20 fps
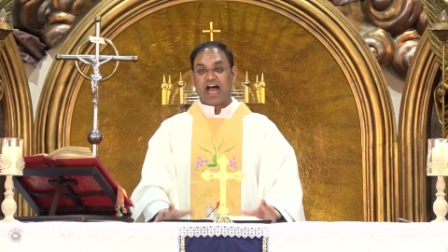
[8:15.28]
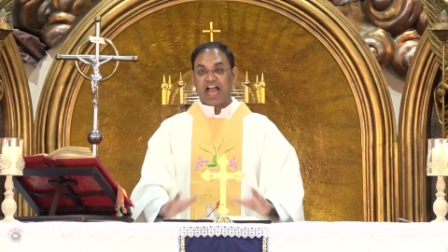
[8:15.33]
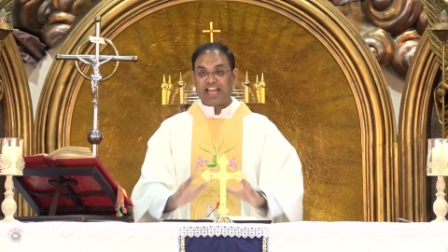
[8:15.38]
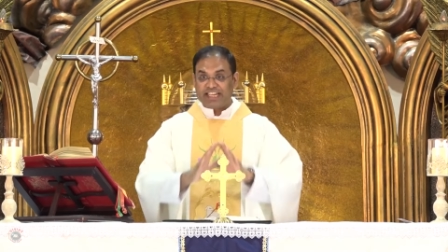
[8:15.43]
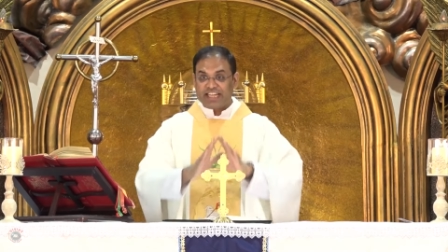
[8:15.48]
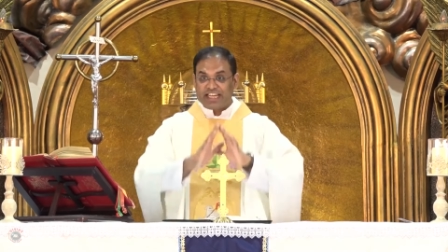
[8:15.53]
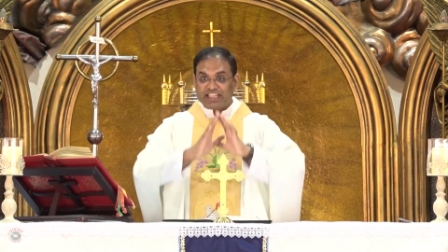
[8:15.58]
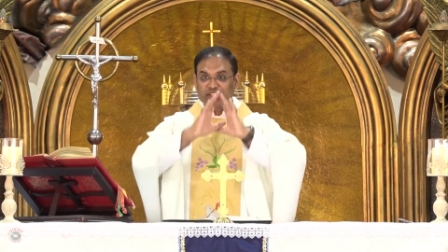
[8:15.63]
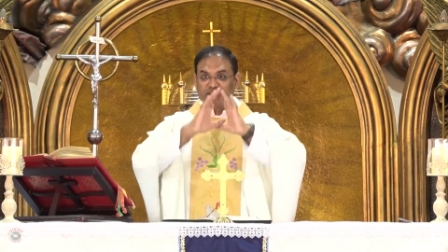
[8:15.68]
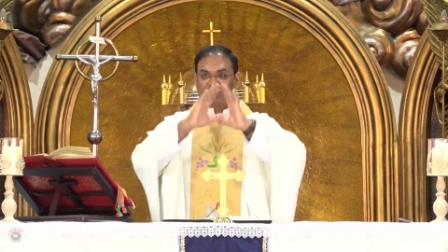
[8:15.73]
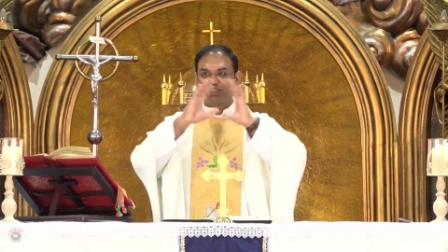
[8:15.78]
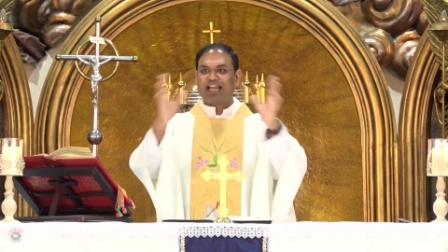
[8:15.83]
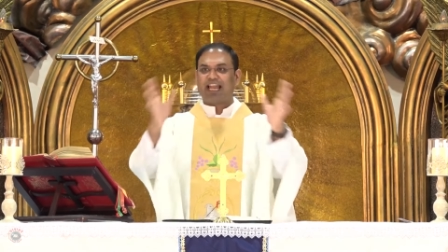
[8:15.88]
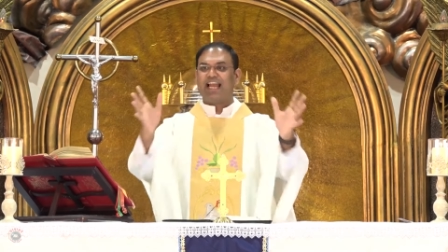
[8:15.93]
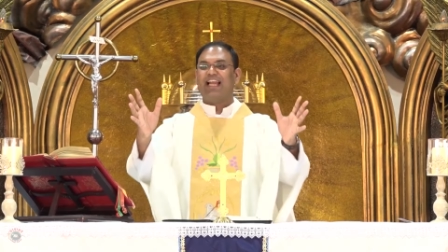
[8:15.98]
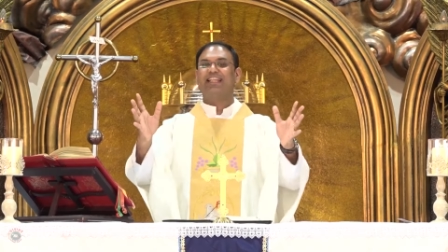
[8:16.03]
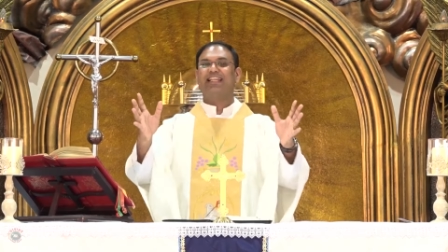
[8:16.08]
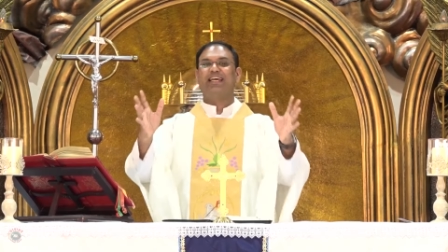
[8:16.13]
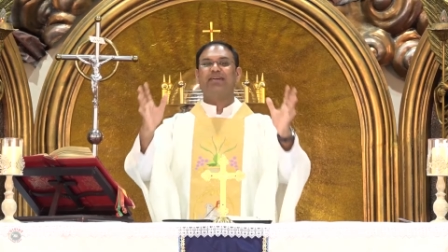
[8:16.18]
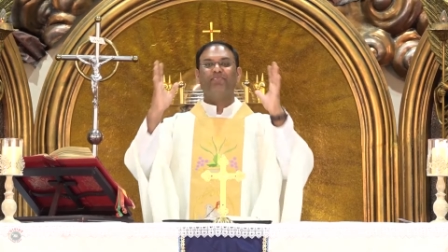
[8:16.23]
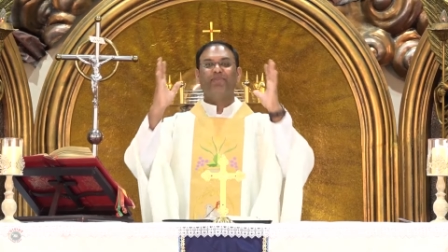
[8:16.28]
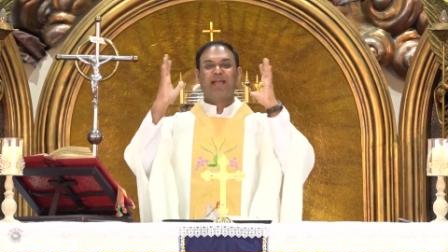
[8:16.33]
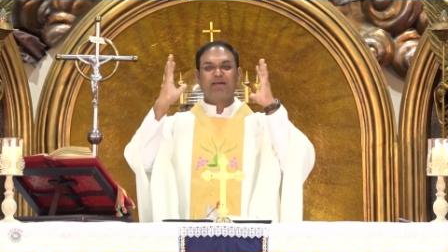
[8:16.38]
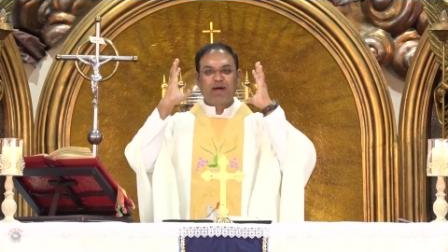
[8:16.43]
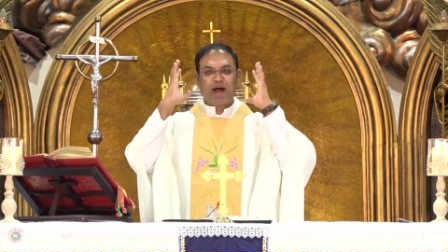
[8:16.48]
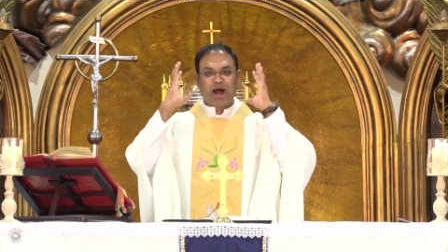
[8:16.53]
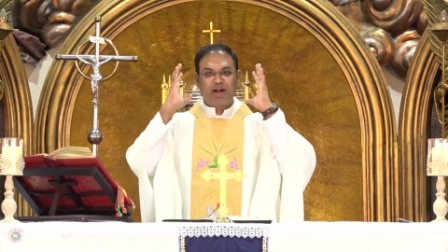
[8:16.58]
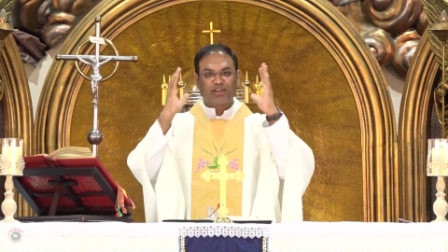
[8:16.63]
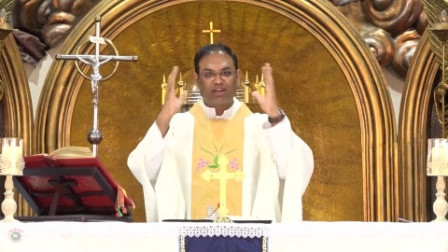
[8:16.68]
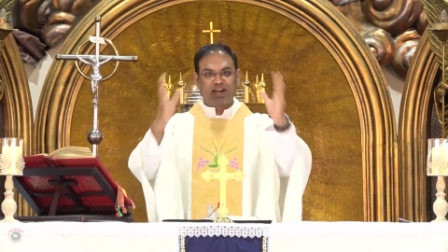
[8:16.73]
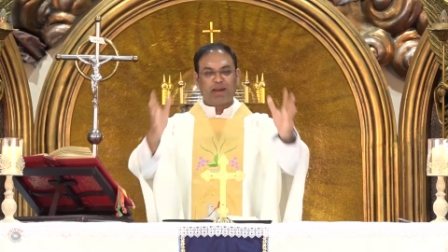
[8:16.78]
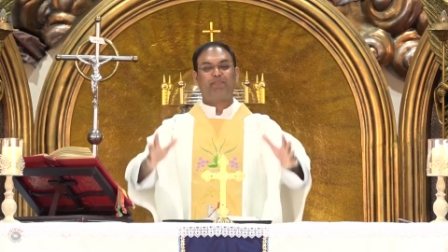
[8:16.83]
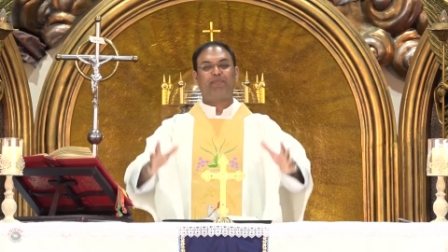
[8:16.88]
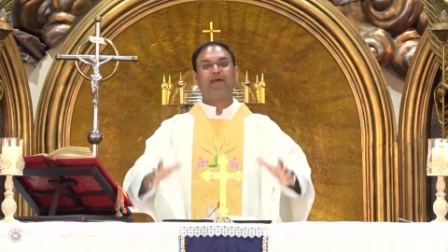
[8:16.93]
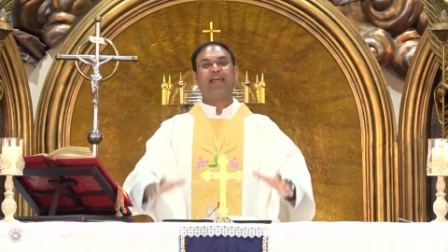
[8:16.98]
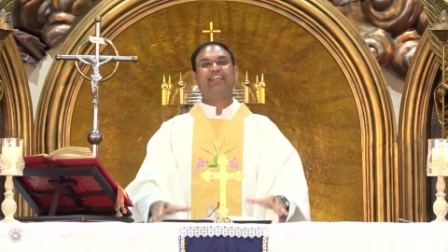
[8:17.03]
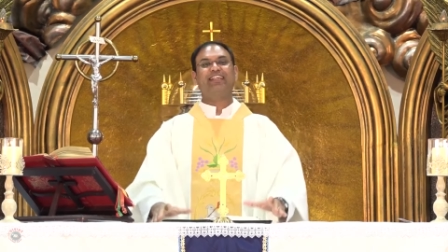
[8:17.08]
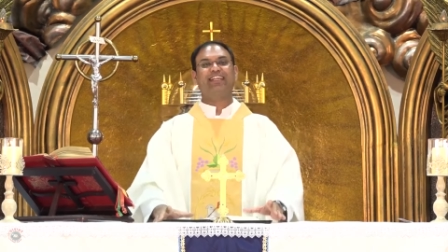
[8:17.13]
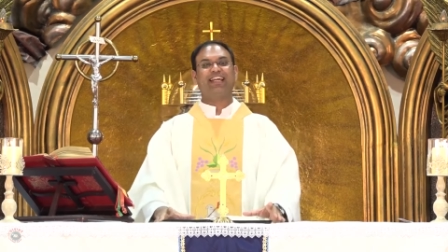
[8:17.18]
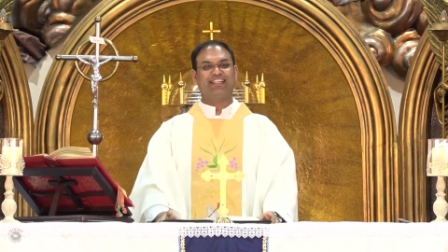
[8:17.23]
I need to tell them about
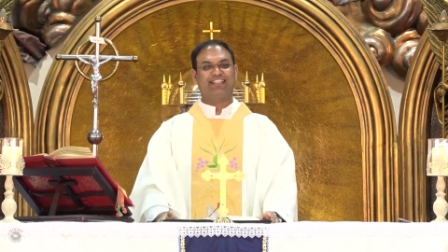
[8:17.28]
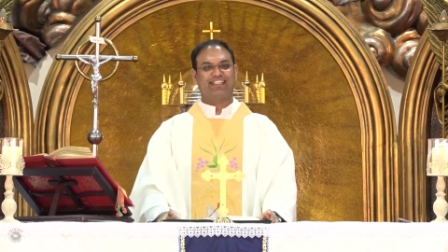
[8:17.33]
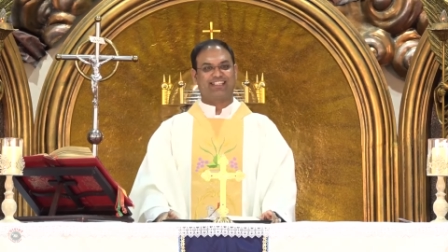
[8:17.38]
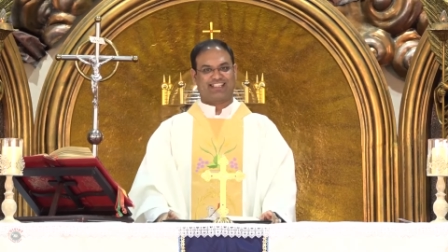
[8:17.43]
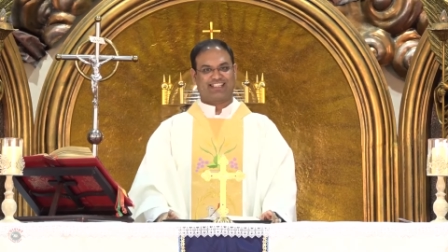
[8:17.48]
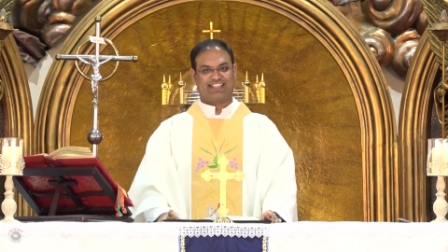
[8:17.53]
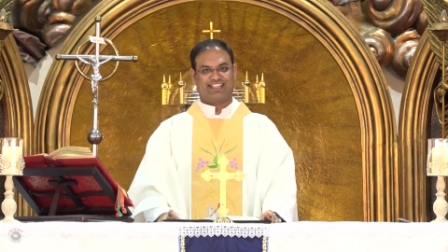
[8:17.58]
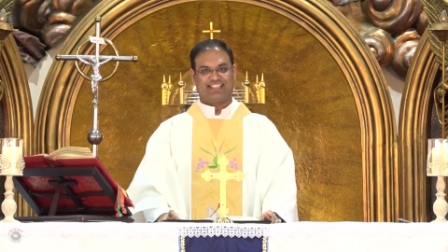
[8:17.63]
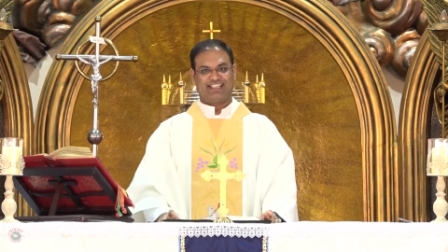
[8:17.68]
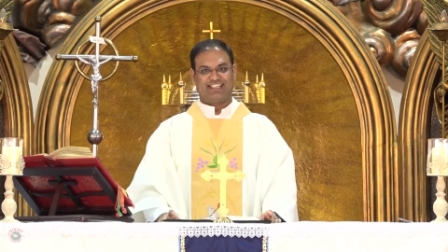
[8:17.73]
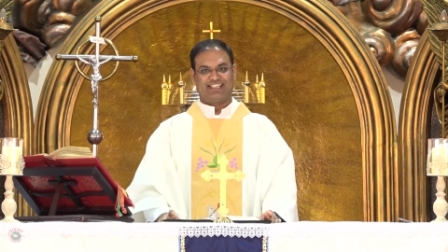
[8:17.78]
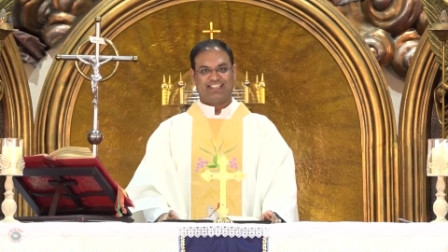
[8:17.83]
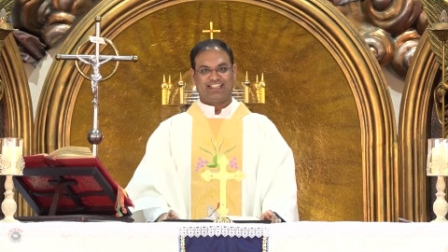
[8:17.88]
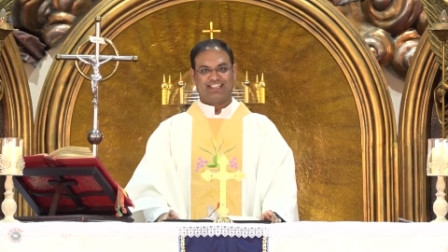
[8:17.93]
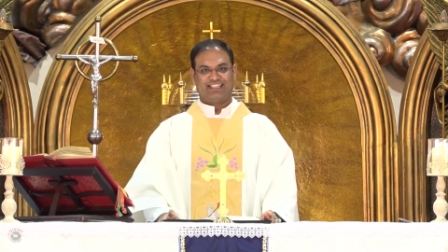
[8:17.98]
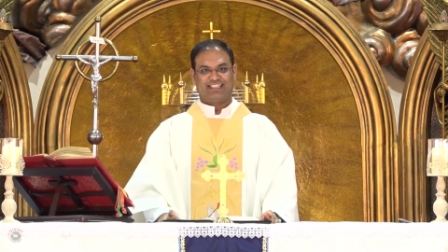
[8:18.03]
repentance.